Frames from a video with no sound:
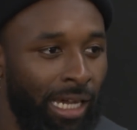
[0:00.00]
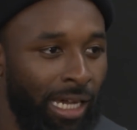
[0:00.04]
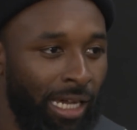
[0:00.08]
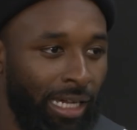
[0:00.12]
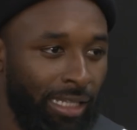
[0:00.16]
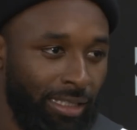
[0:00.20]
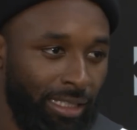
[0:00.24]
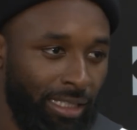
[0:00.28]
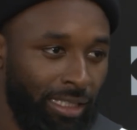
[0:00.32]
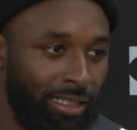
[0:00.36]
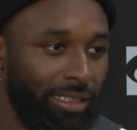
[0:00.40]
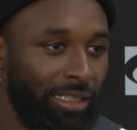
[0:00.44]

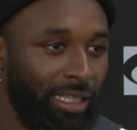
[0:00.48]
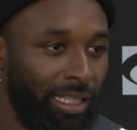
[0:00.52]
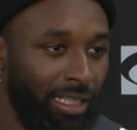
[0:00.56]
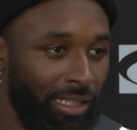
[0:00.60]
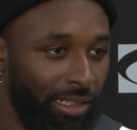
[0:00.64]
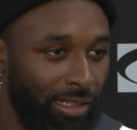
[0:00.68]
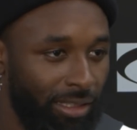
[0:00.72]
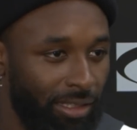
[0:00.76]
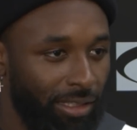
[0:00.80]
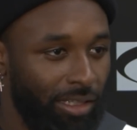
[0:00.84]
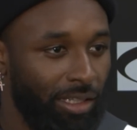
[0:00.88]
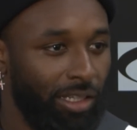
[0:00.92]
I think
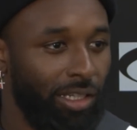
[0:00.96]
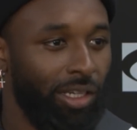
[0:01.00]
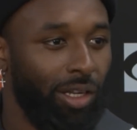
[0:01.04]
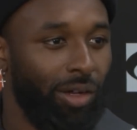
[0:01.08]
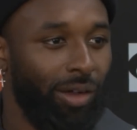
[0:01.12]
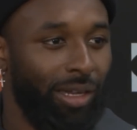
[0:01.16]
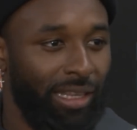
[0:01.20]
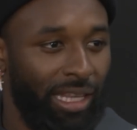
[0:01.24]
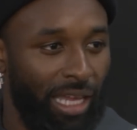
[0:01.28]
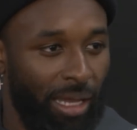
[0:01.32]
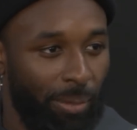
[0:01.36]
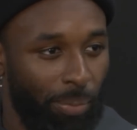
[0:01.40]
then, you
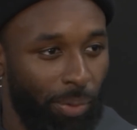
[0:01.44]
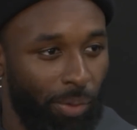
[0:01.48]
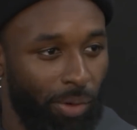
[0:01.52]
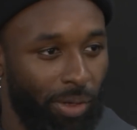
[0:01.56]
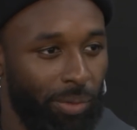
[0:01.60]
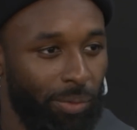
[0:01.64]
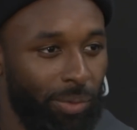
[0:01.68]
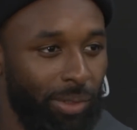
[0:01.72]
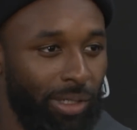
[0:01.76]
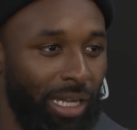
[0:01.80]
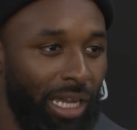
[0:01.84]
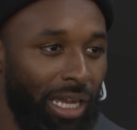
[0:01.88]
know, at that
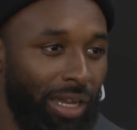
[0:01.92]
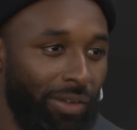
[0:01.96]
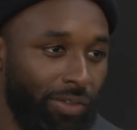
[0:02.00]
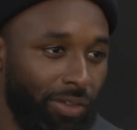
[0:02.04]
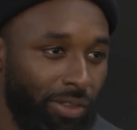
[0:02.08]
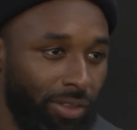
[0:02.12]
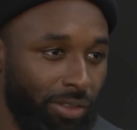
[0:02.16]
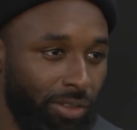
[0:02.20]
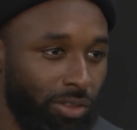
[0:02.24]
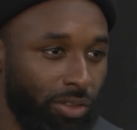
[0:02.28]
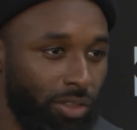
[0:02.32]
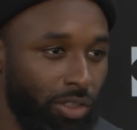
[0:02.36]
point we'll have
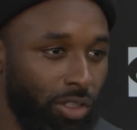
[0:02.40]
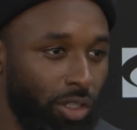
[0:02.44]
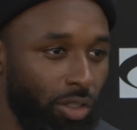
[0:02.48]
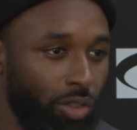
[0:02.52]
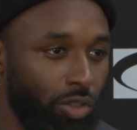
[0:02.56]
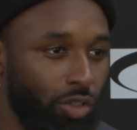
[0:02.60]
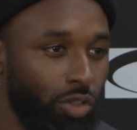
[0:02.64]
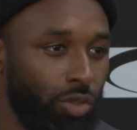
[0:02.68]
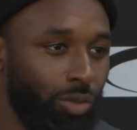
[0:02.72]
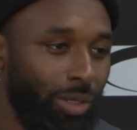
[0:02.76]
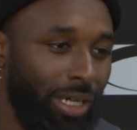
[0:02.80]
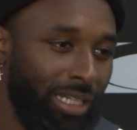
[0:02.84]
a, you know,
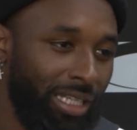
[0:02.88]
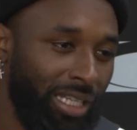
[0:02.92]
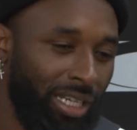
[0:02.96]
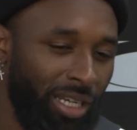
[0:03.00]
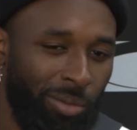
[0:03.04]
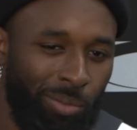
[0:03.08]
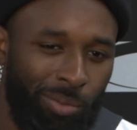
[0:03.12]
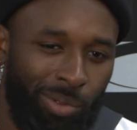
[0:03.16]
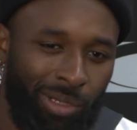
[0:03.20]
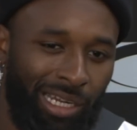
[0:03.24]
a true identity.